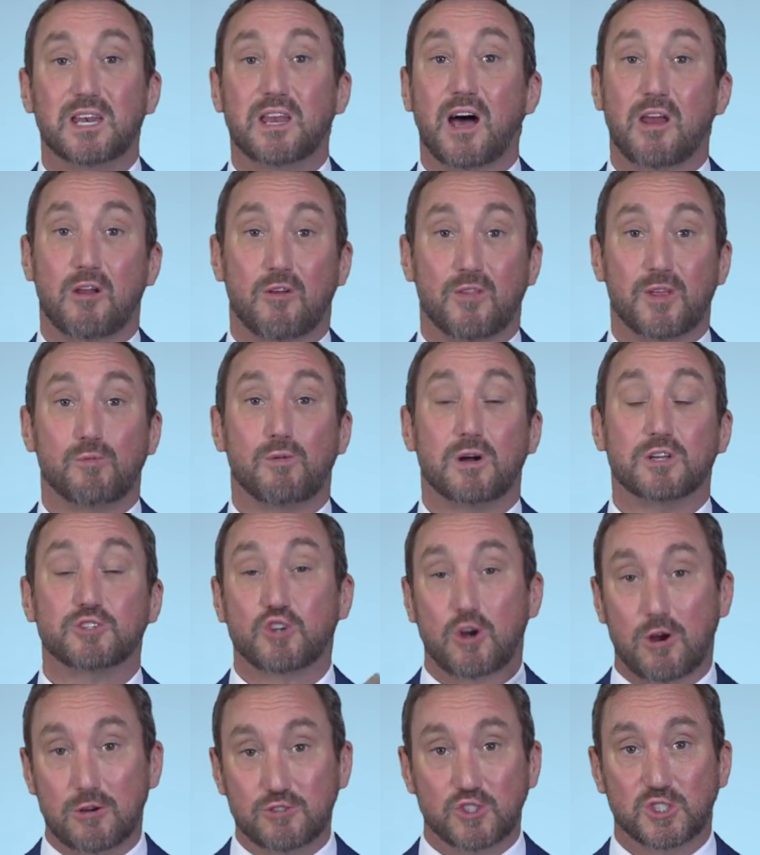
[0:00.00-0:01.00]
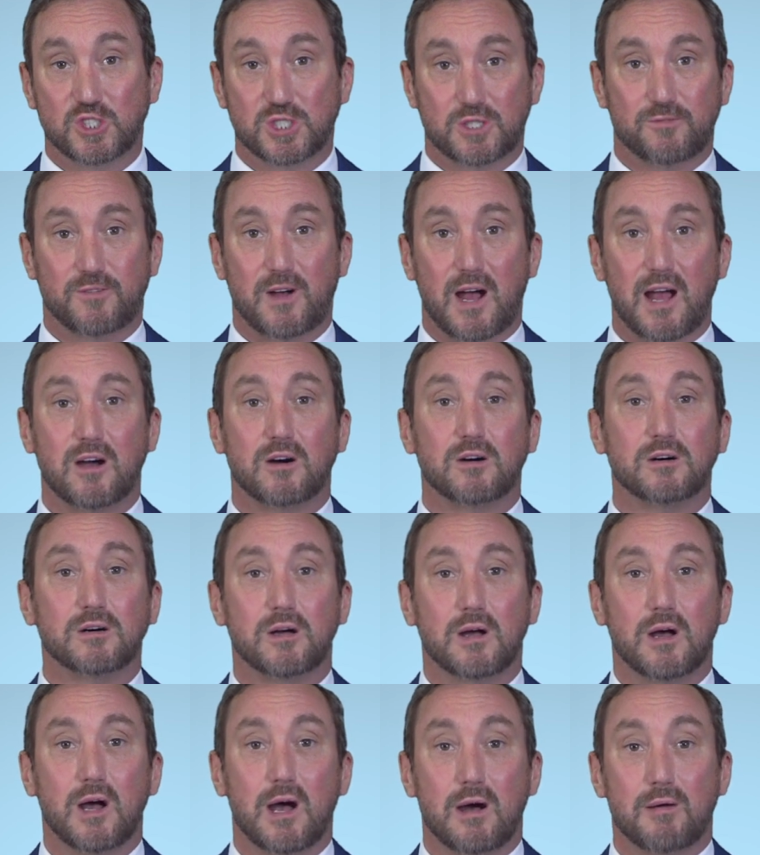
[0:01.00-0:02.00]
not only what charges to file,
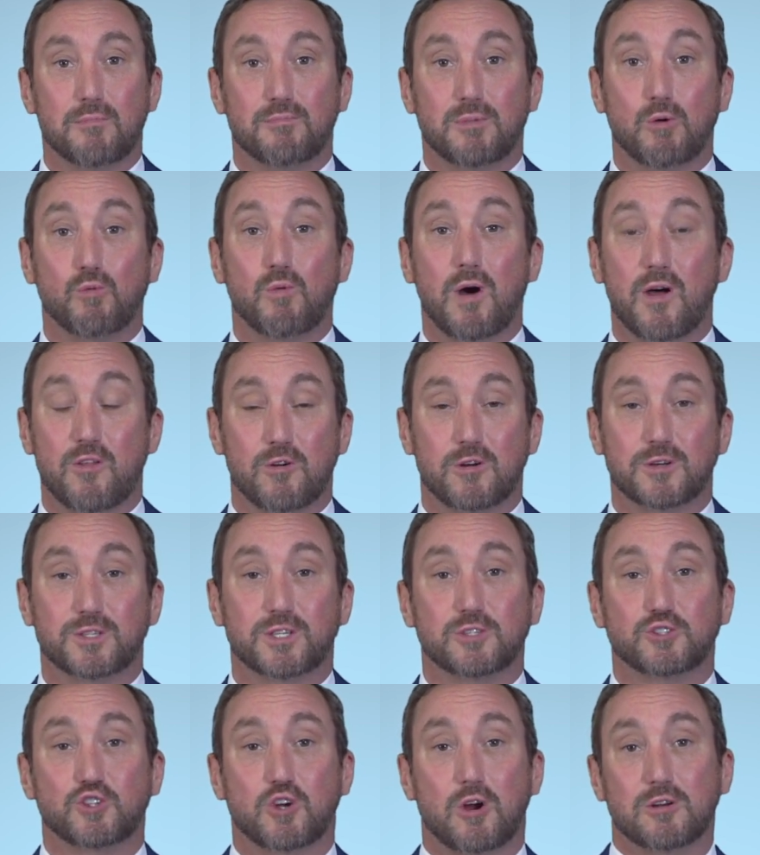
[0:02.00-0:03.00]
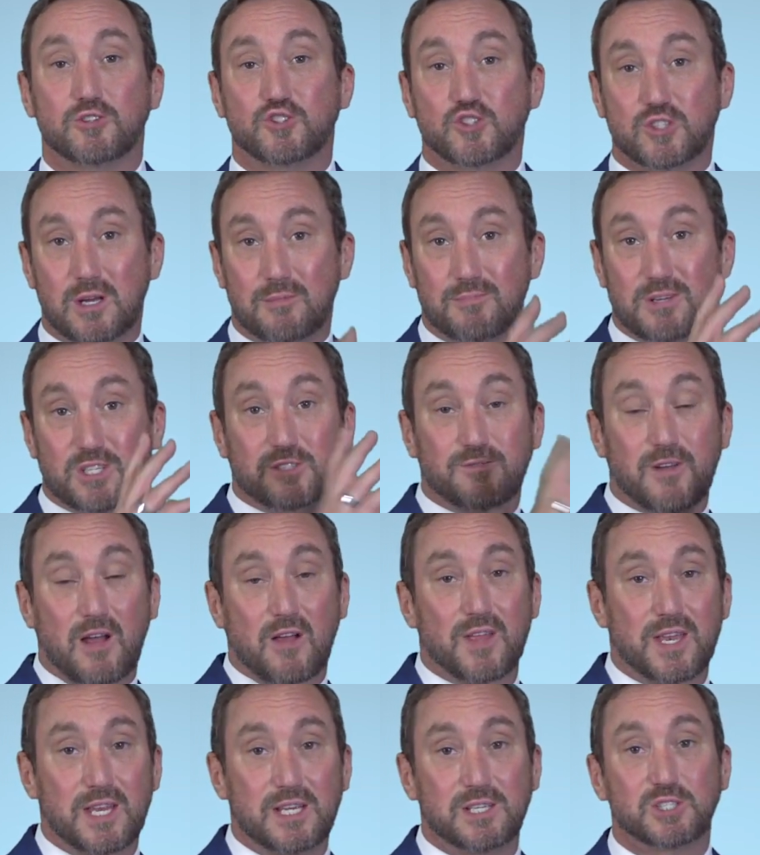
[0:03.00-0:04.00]
but whether to charge them as
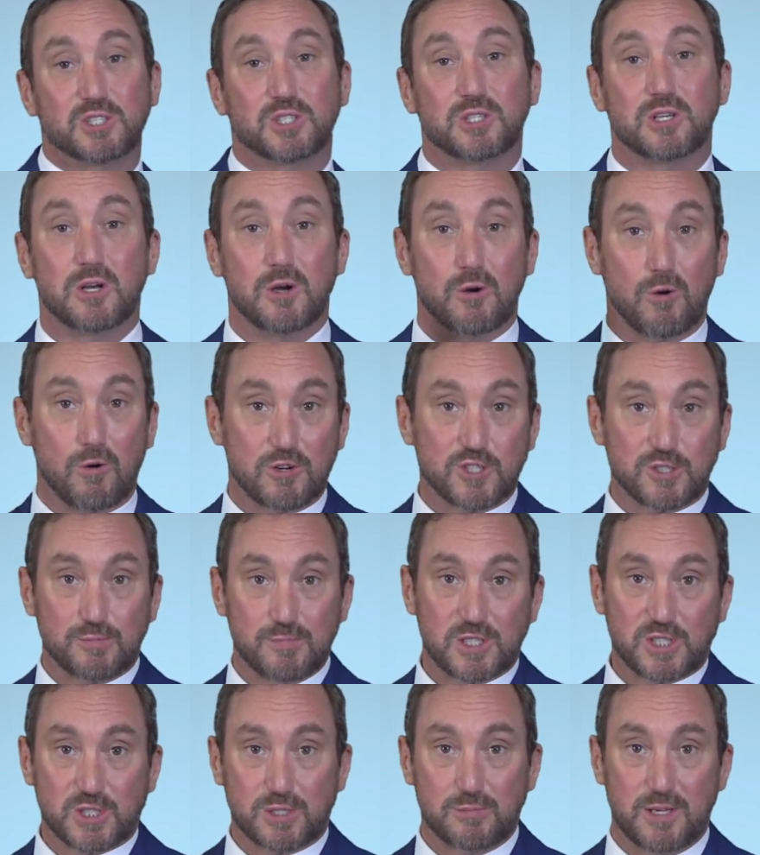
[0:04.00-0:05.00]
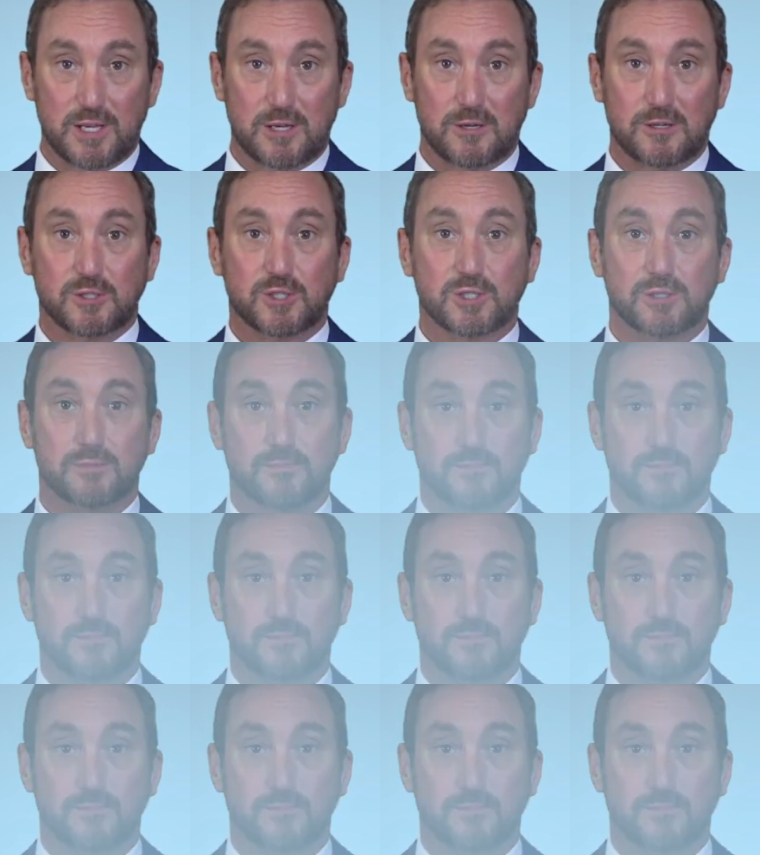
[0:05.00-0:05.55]
felonies or as misdemeanors.